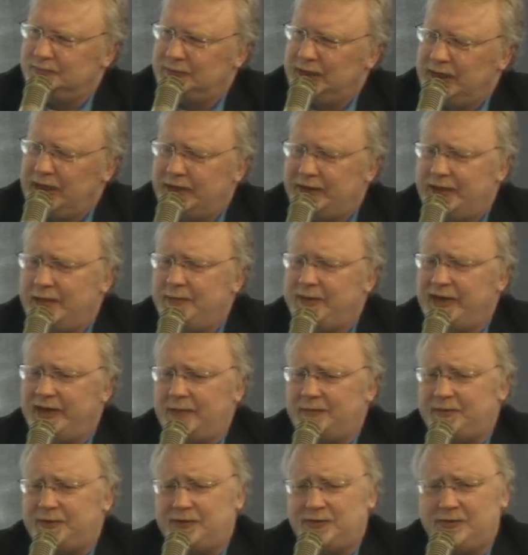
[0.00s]
And they may
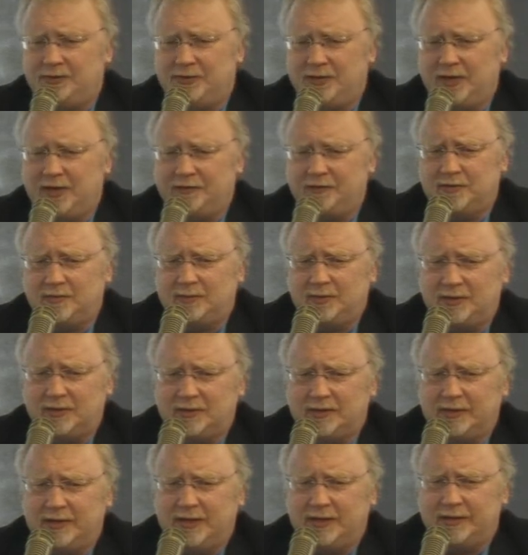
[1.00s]
not be too
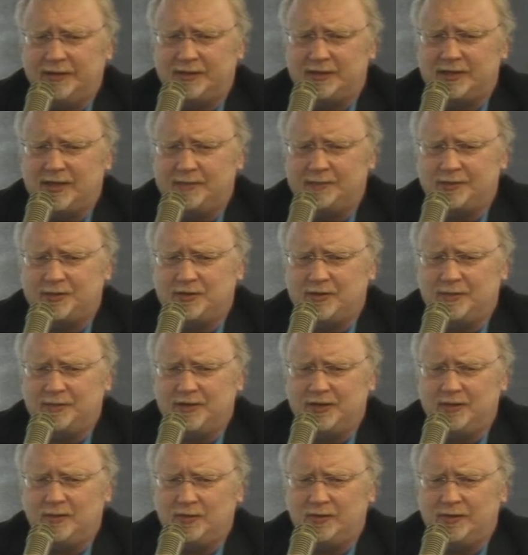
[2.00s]
comfortable, a discipleship
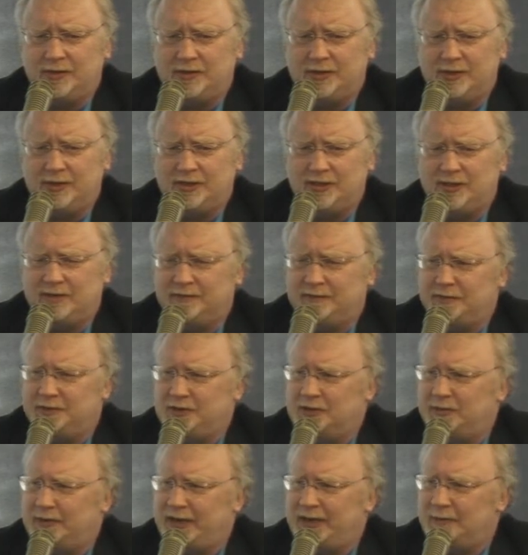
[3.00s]
thing where they're teaching in
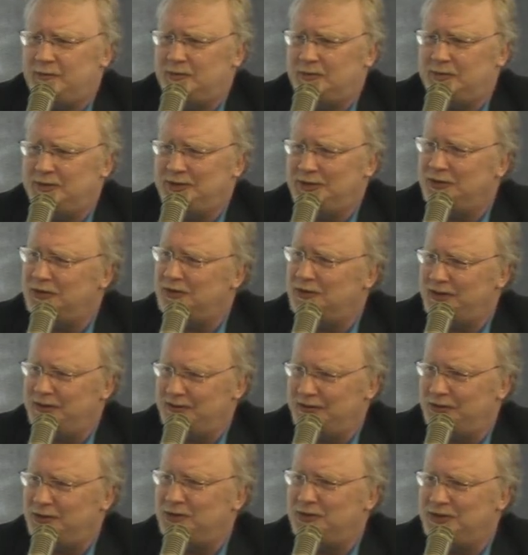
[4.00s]
front of the Bible, but they're
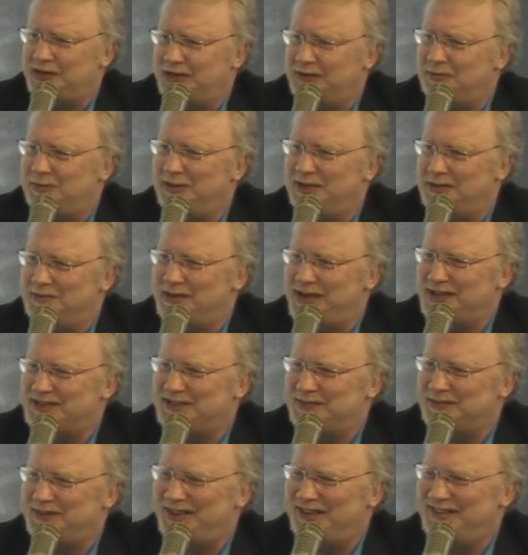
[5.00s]
great. They're okay playing basketball.